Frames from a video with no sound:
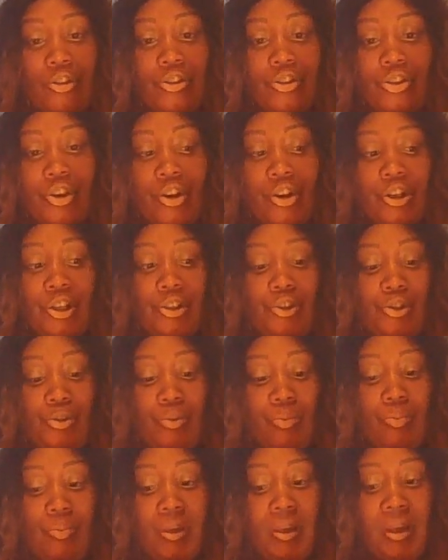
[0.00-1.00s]
You're starting
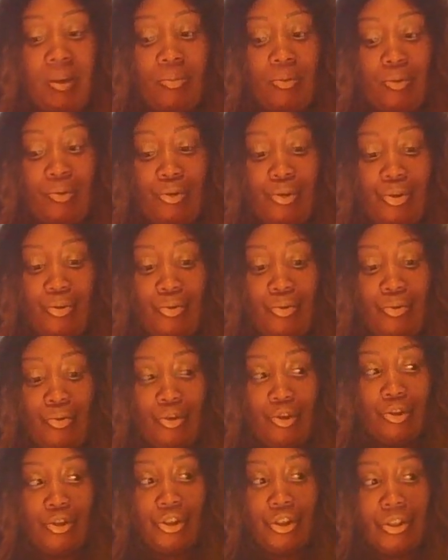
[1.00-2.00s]
to be able to,
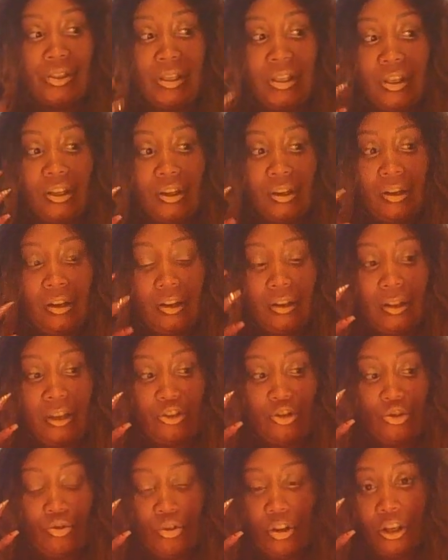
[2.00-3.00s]
you're seeing
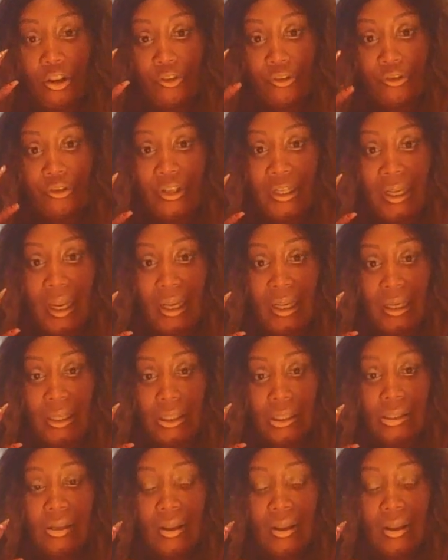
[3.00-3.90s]
that you can create,